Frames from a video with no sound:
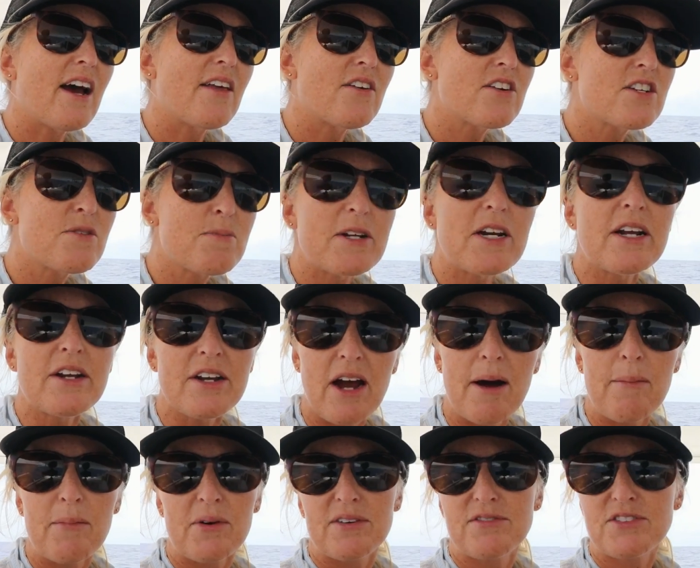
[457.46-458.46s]
There's been a
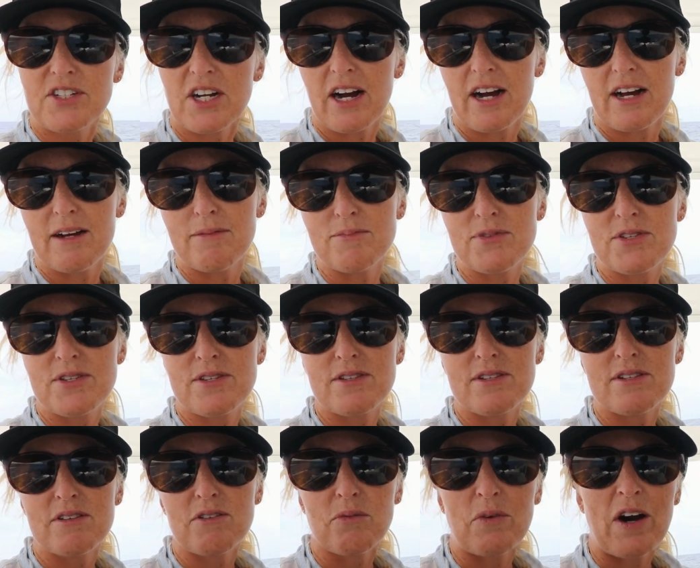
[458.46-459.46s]
number of times
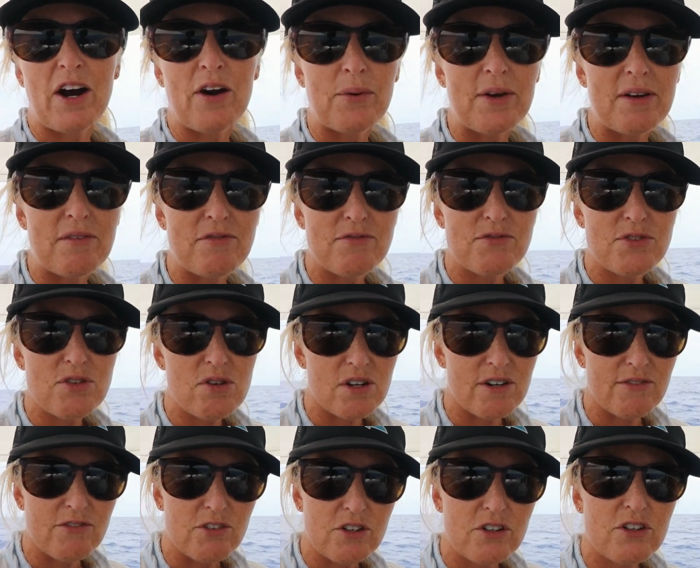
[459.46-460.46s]
where we've
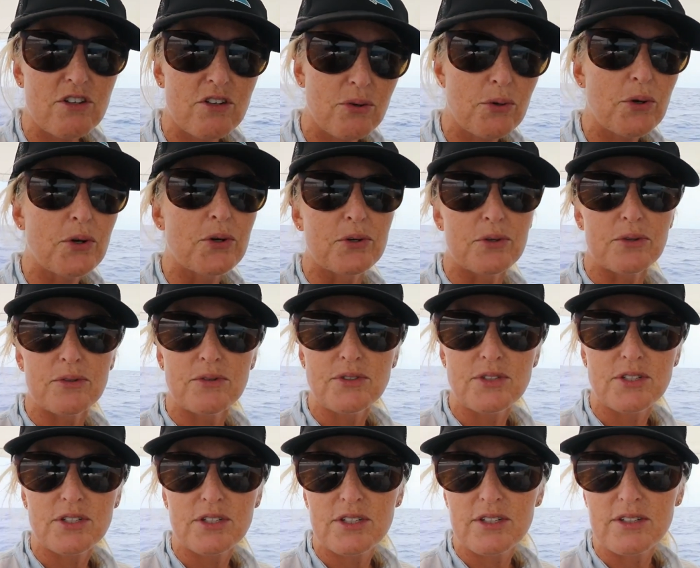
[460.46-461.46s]
sort of
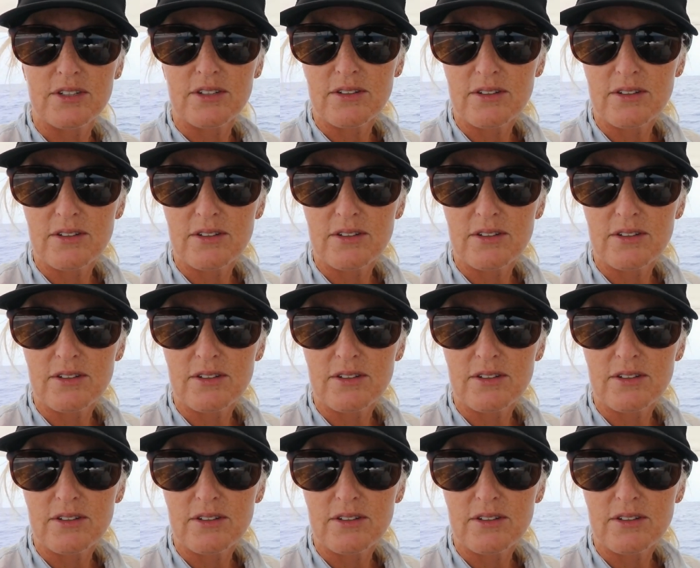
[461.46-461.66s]
cruised